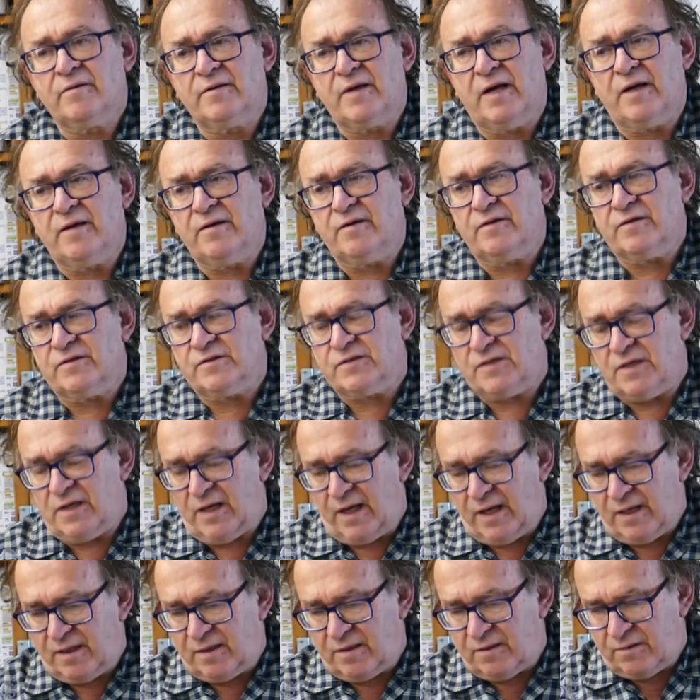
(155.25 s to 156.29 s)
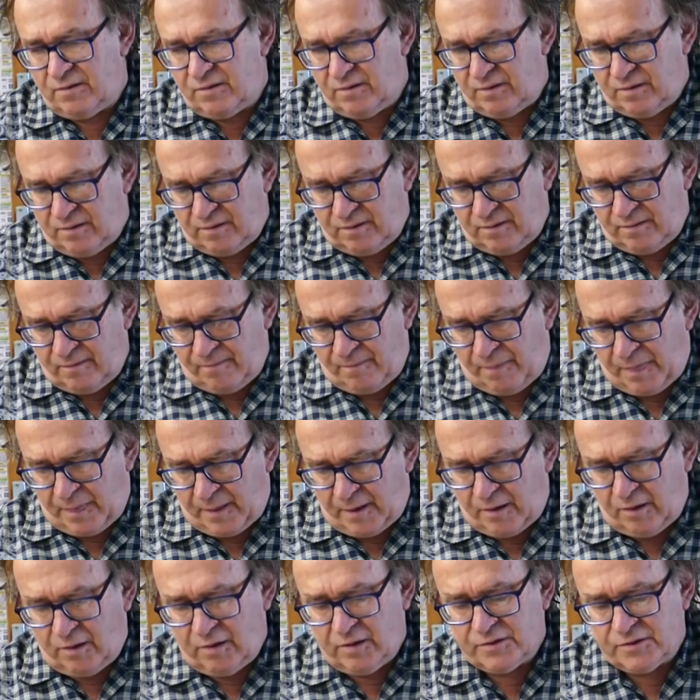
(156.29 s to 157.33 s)
Dyers like the
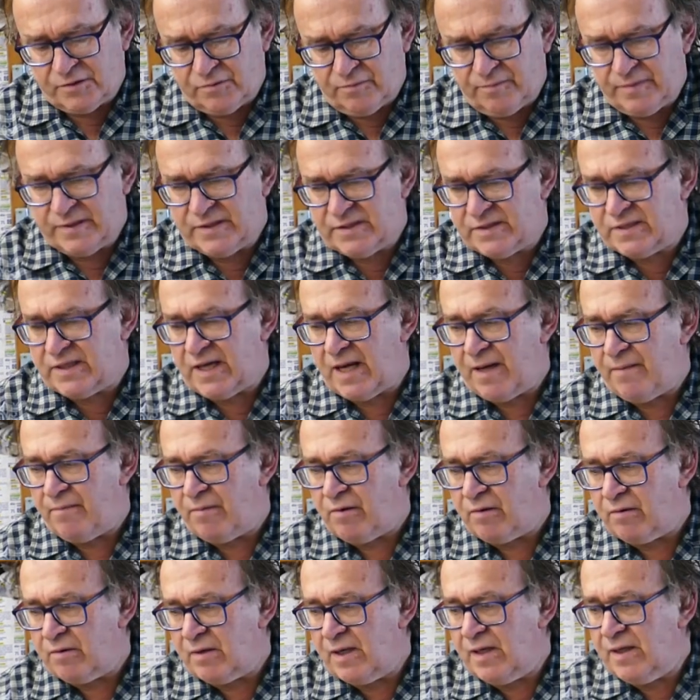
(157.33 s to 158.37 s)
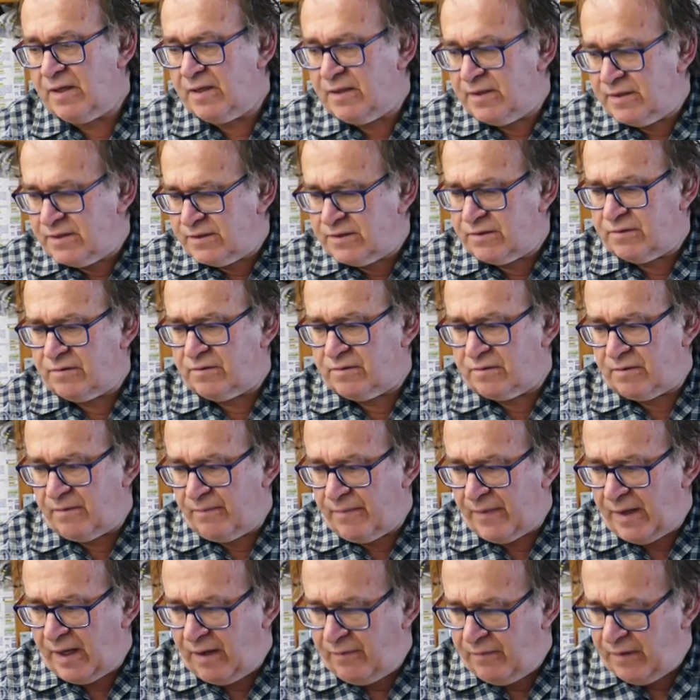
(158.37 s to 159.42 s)
colors to be stable. So
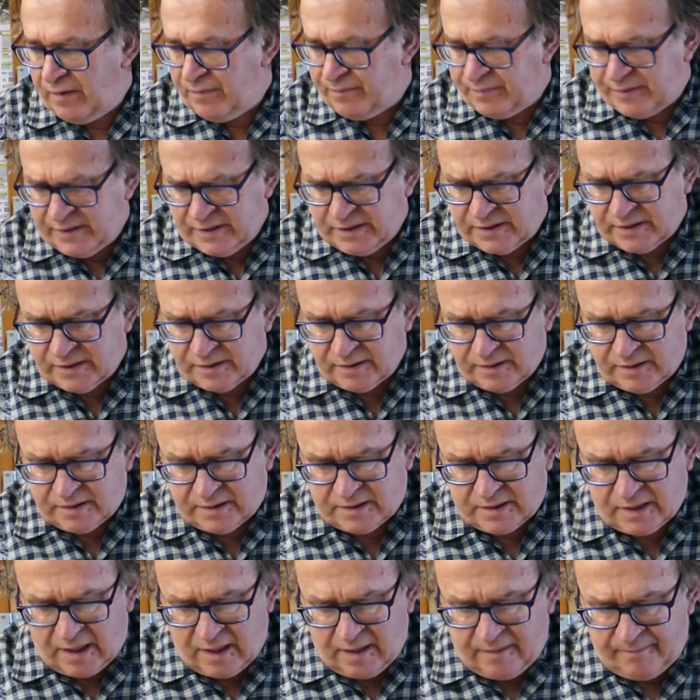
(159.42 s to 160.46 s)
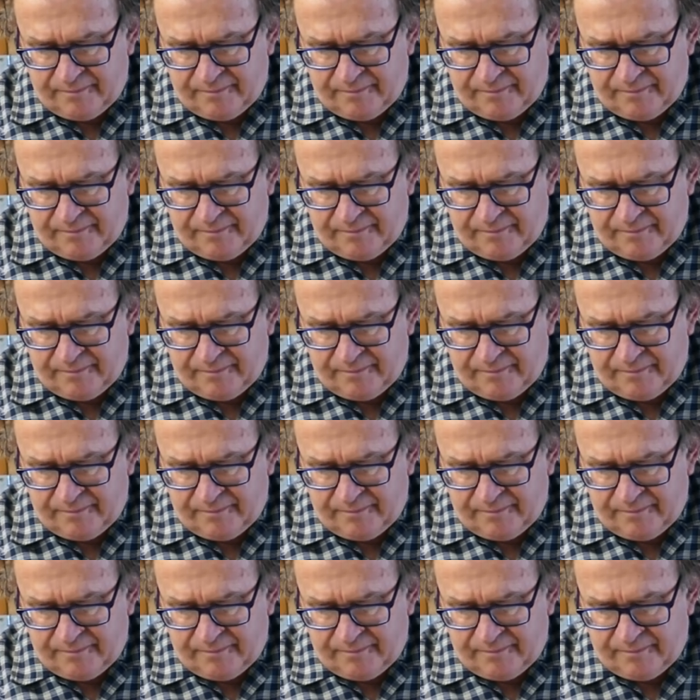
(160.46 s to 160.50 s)
I will present